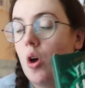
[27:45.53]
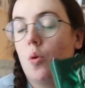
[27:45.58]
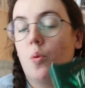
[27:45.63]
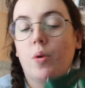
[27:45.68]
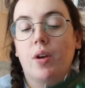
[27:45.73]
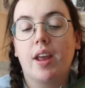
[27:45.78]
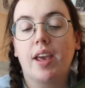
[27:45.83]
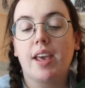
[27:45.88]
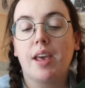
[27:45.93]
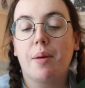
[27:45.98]

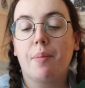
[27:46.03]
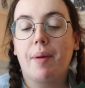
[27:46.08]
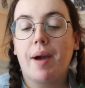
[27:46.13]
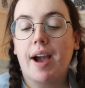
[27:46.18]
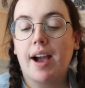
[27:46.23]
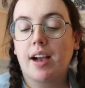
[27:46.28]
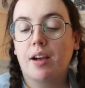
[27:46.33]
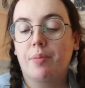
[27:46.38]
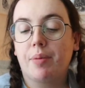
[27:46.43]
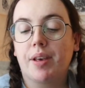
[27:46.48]
when I get
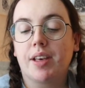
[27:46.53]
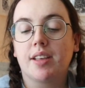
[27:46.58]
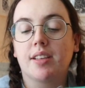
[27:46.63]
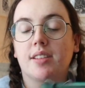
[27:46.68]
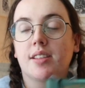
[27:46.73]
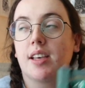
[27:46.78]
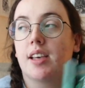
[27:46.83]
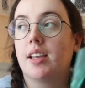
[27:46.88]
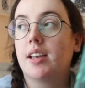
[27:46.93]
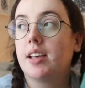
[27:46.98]
back
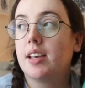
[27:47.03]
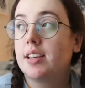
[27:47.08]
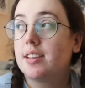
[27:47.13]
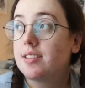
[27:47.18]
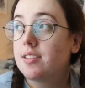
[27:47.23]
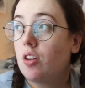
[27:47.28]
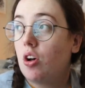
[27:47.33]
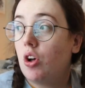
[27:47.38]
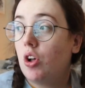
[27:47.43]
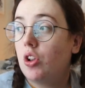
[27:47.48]
because it
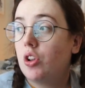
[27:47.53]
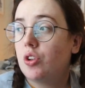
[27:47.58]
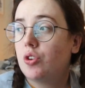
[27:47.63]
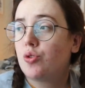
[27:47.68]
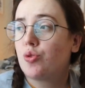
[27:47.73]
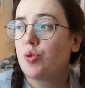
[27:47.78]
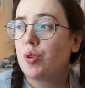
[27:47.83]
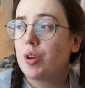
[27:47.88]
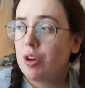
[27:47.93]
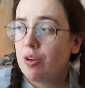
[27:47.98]
is all
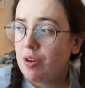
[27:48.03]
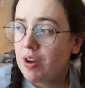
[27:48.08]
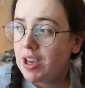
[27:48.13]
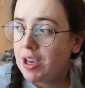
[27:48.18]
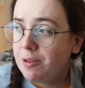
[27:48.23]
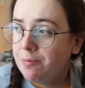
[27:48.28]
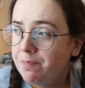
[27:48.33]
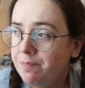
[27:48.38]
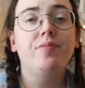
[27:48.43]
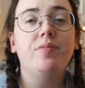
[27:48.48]

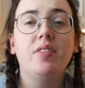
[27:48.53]
dreary